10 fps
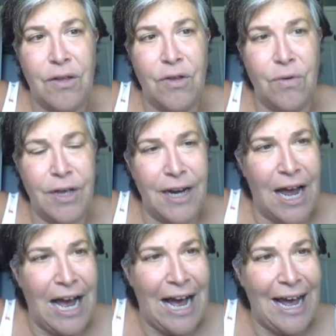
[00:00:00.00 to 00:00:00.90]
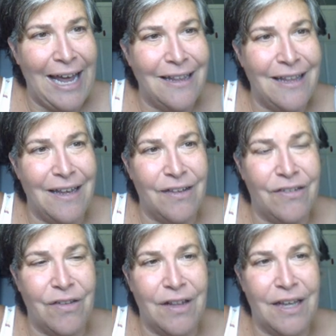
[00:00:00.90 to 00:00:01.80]
You can hide
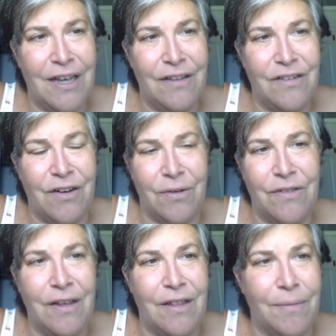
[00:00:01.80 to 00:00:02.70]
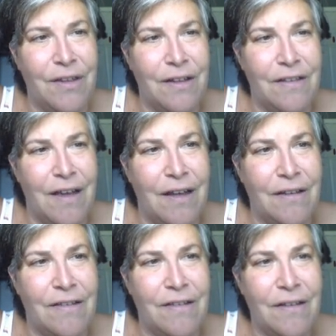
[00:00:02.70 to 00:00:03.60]
these so that the kids don't see them. See, it
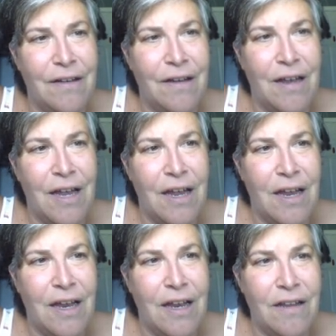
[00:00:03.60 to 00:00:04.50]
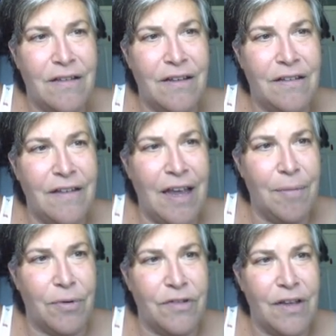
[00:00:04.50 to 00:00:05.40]
says
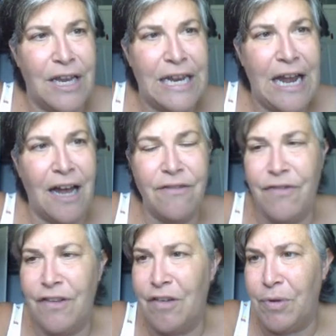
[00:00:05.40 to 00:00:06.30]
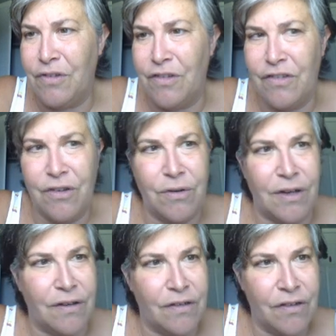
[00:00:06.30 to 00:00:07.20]
disabled, not visible to
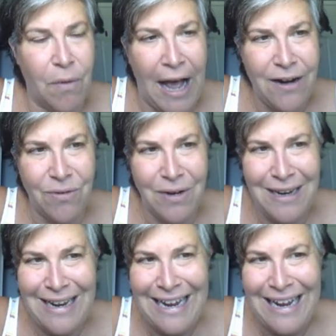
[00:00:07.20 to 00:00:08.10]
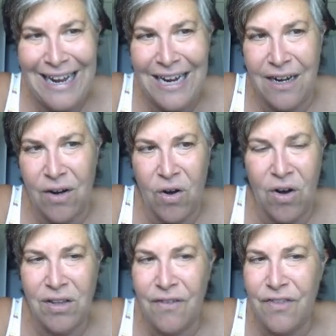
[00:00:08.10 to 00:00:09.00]
students. So I don't need
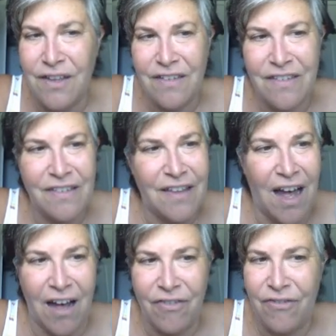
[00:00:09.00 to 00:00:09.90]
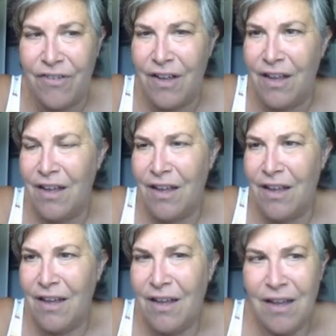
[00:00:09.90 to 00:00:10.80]
all of this stuff.
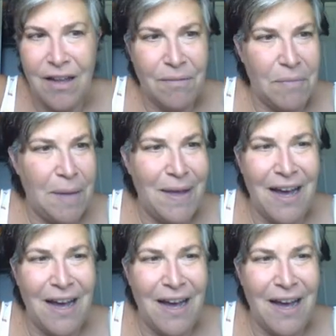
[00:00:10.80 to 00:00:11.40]
Maybe